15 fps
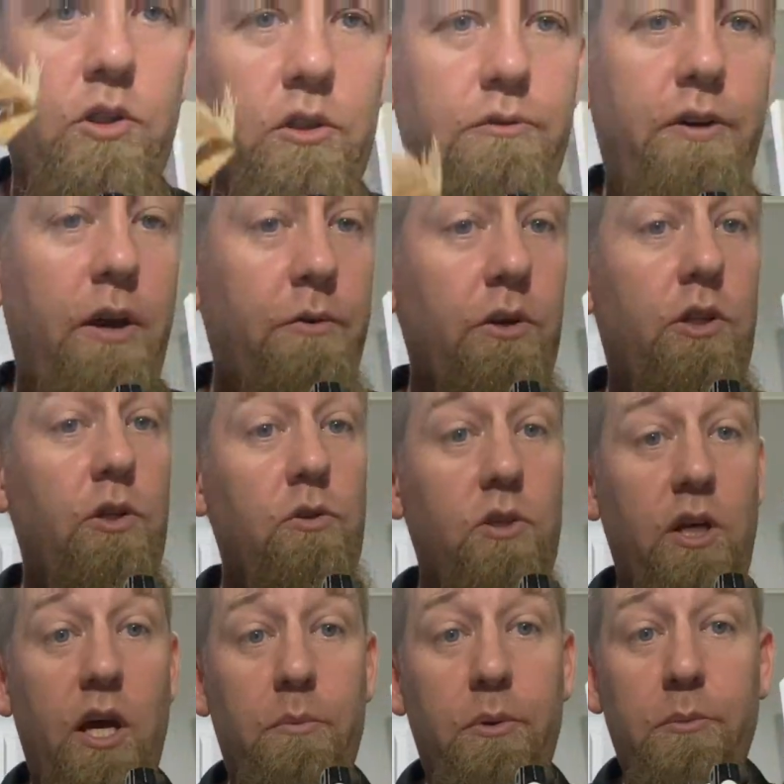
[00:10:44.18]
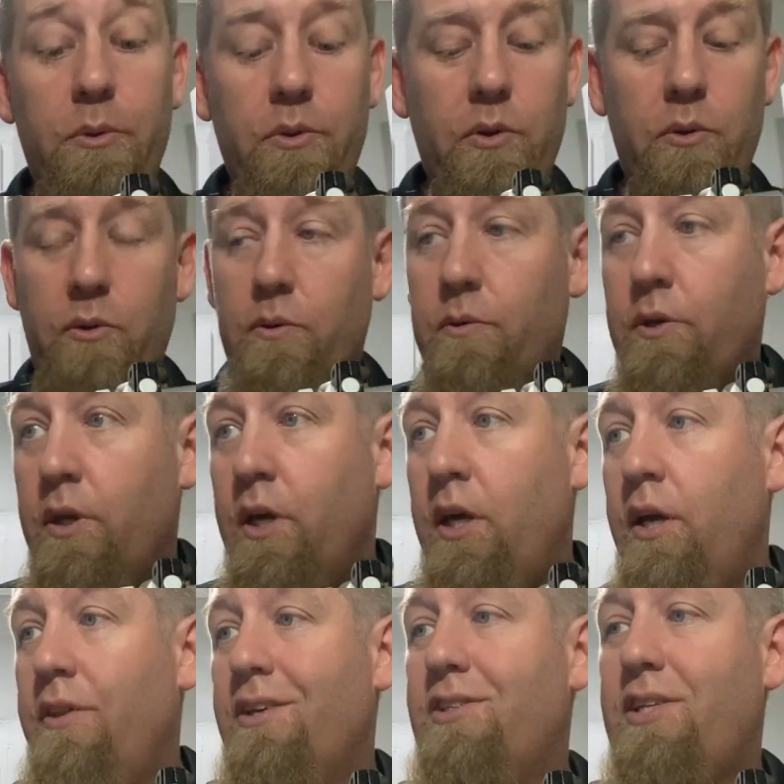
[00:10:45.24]
favorite to use at Kampung Betong.
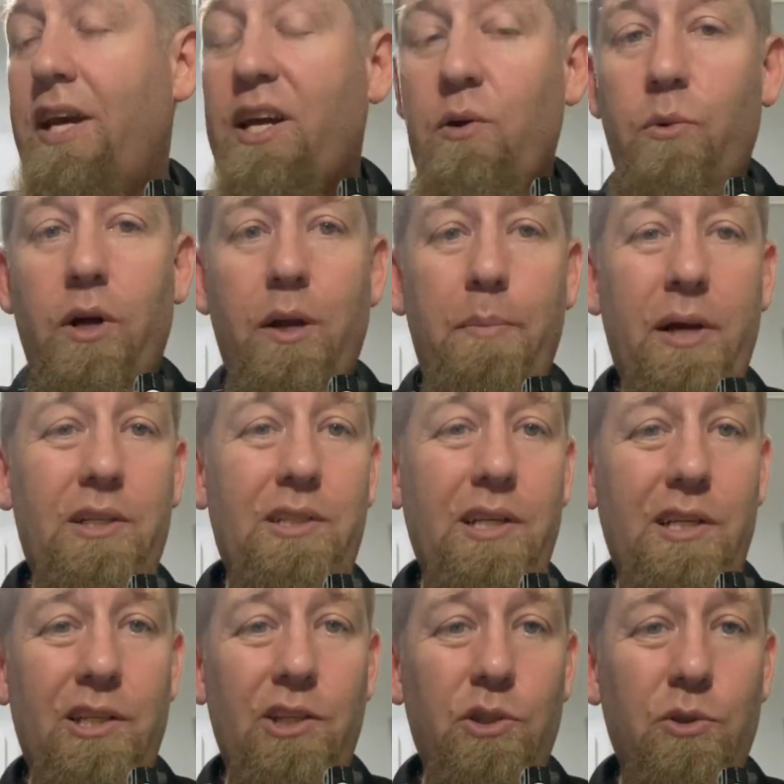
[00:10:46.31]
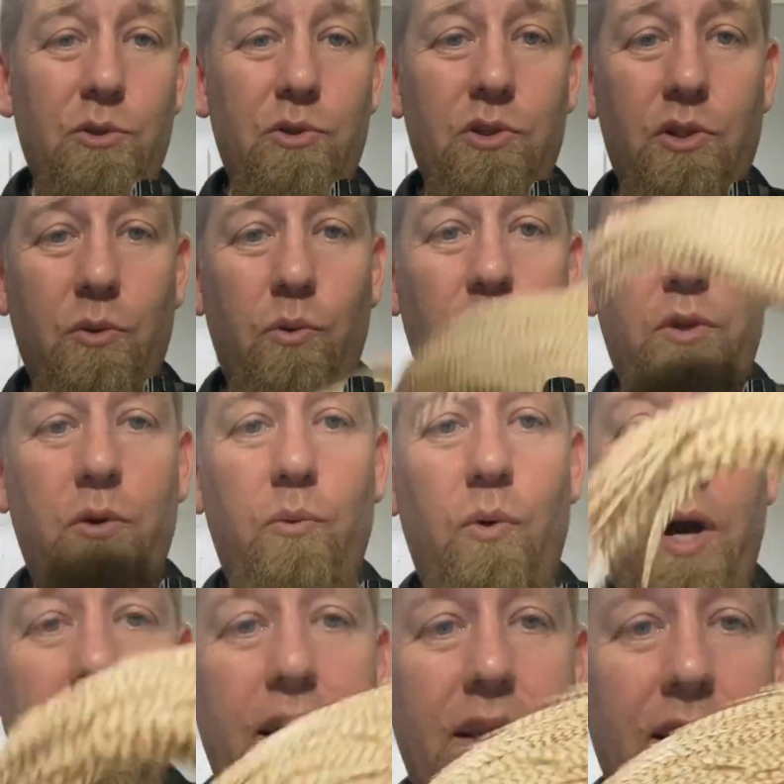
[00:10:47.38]
The second one, I'm actually going to use the
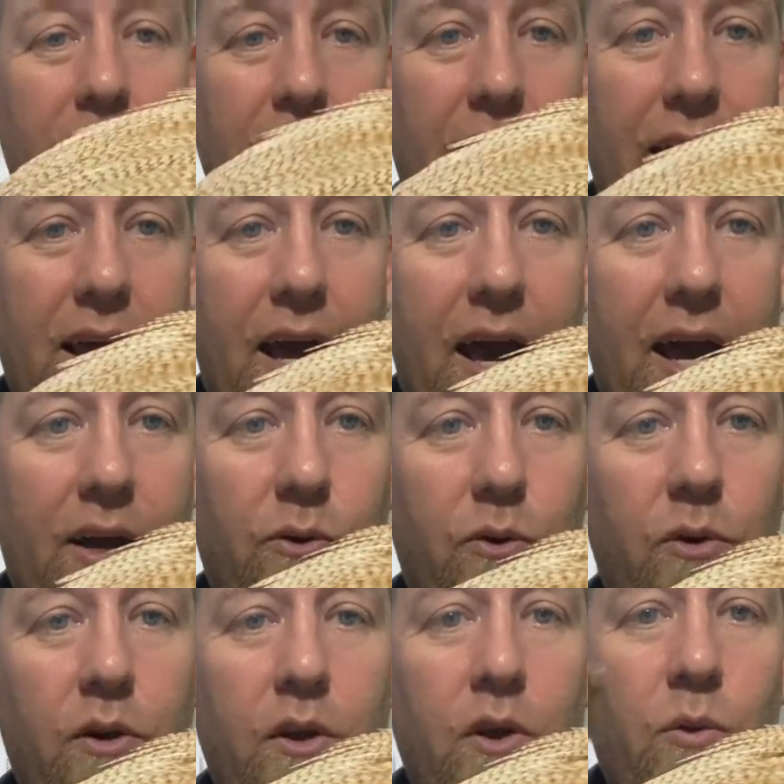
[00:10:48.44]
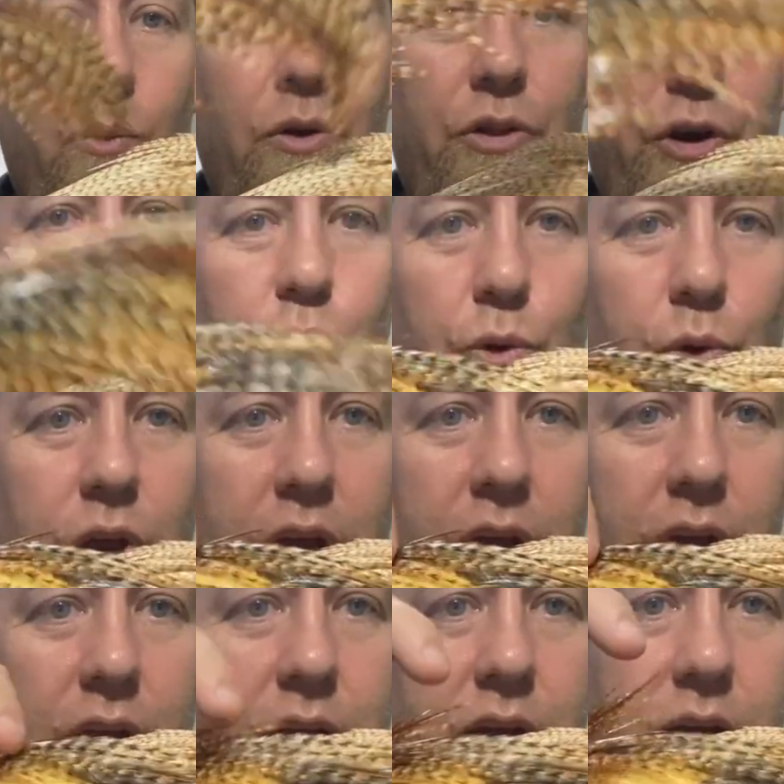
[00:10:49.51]
white light hackle with a Cree
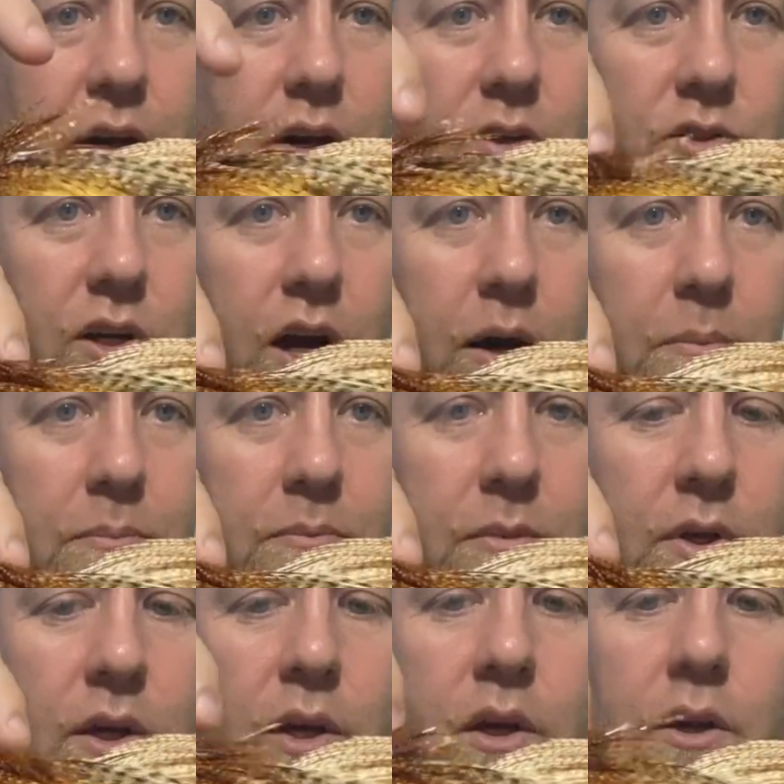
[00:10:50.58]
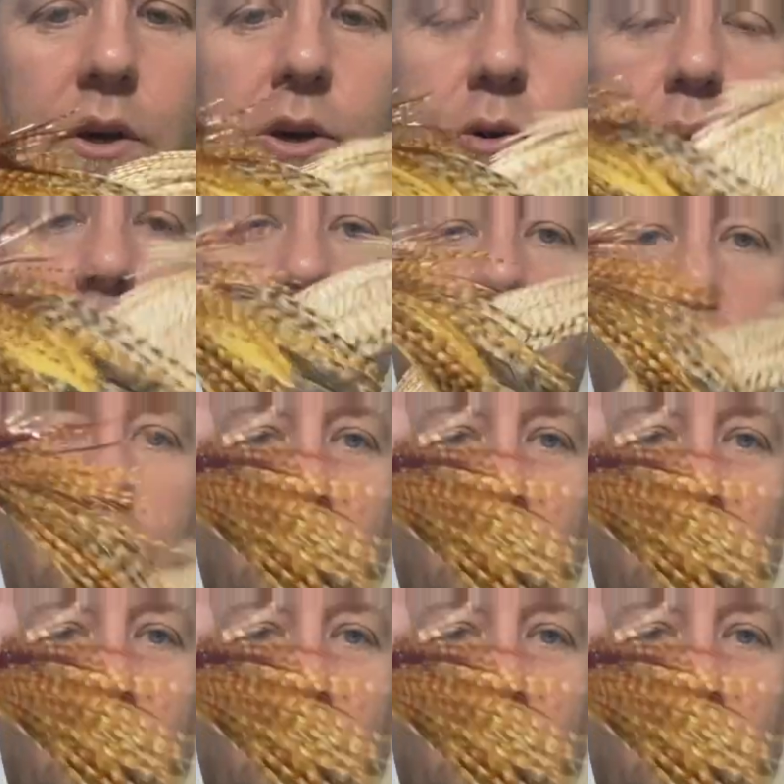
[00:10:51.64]
on top. The Cree is